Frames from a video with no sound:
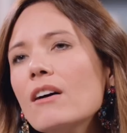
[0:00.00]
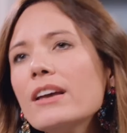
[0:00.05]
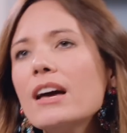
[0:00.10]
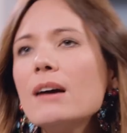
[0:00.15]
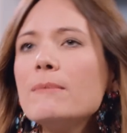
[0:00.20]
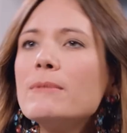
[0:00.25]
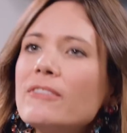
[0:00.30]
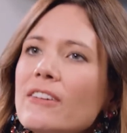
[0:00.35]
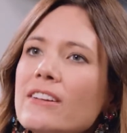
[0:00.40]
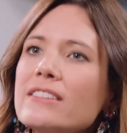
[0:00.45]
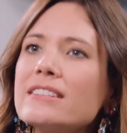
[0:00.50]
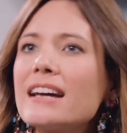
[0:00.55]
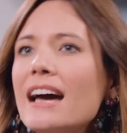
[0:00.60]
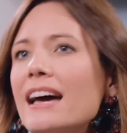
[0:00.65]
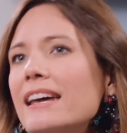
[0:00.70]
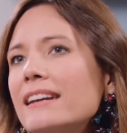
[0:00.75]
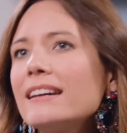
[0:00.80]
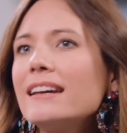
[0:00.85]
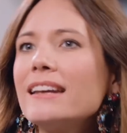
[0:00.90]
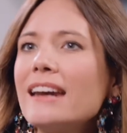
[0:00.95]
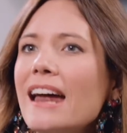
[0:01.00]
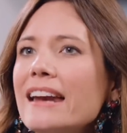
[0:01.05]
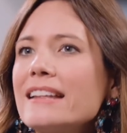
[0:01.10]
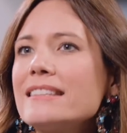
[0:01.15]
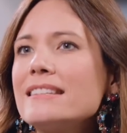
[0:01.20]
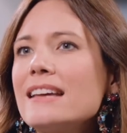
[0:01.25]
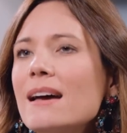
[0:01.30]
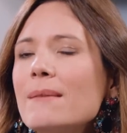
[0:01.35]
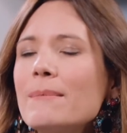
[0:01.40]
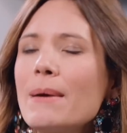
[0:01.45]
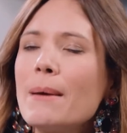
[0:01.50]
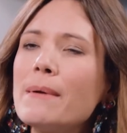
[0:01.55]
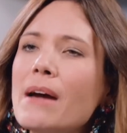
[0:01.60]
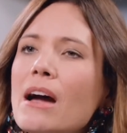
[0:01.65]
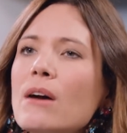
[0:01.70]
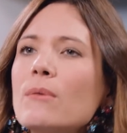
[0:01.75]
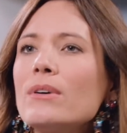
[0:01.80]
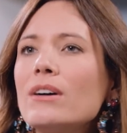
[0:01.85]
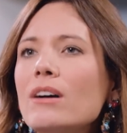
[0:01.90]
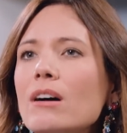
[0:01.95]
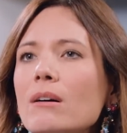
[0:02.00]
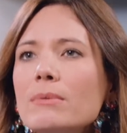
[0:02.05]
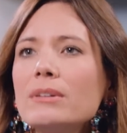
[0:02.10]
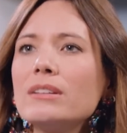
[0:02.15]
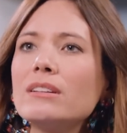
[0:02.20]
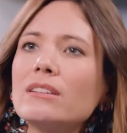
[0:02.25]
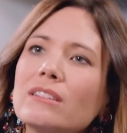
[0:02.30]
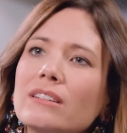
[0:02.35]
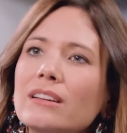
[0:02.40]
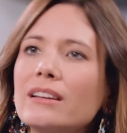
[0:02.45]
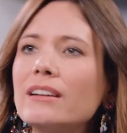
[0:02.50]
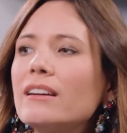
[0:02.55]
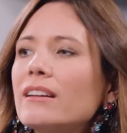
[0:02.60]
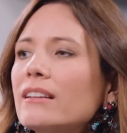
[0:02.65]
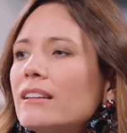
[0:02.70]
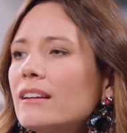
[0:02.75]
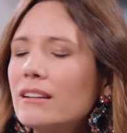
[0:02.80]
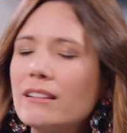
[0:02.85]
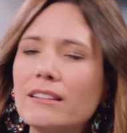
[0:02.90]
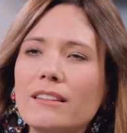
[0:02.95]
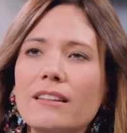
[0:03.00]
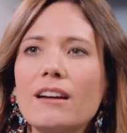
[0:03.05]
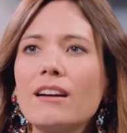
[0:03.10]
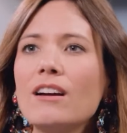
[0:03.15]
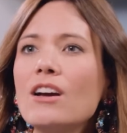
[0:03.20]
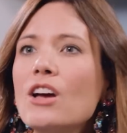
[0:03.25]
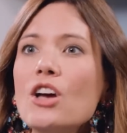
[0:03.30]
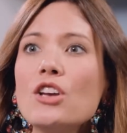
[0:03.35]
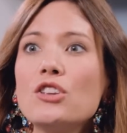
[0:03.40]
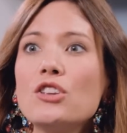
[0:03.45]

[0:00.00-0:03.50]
oh yeah, it'd be fun to kind of get out of debt. Maybe I will. I'll put a little here and there and there.